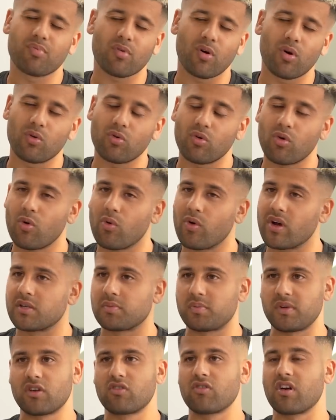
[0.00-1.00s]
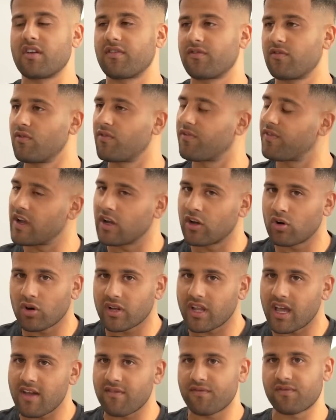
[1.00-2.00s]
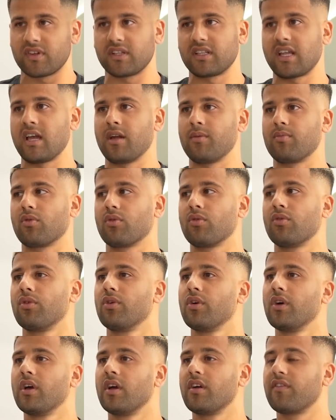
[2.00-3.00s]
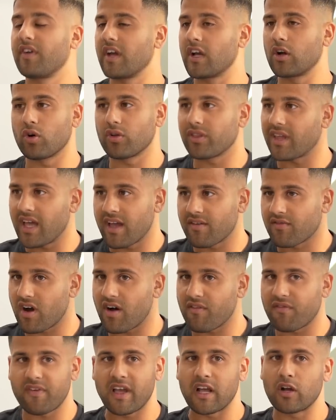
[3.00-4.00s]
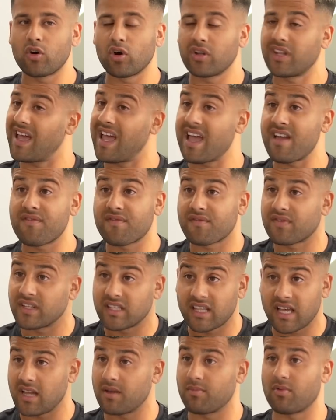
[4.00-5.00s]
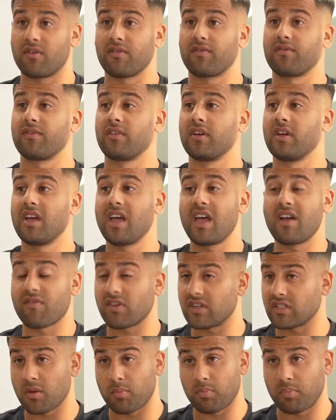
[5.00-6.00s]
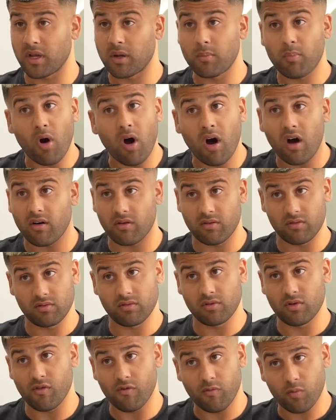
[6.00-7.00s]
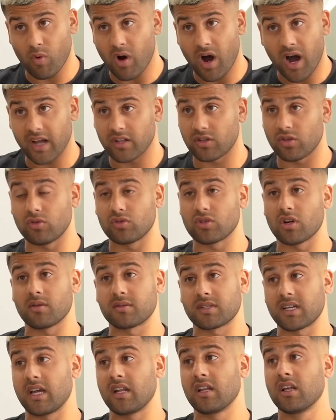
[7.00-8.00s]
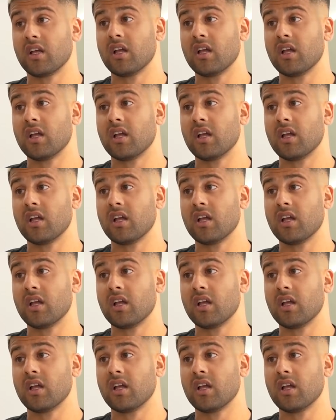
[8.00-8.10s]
bro. Always be grateful. Thank God every day, bro. I thank God every day, bro. It's a big part of what I do. Do you know what I'm saying?